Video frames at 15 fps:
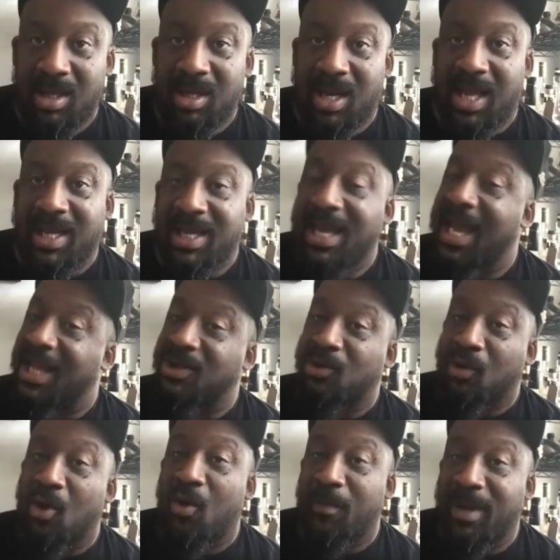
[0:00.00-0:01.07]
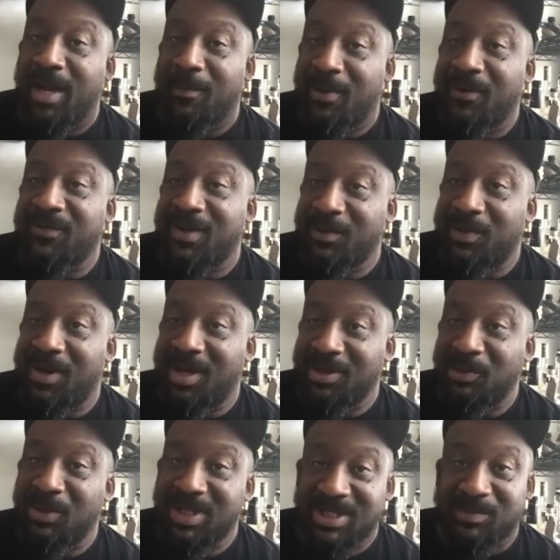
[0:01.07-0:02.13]
Like he had a grown man birthday party
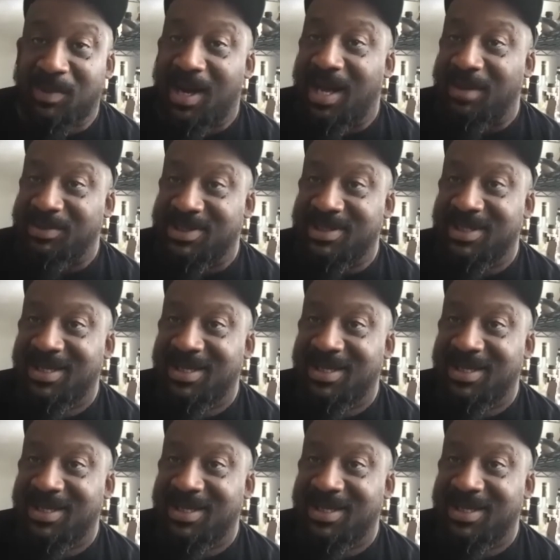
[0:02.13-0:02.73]
with his pops.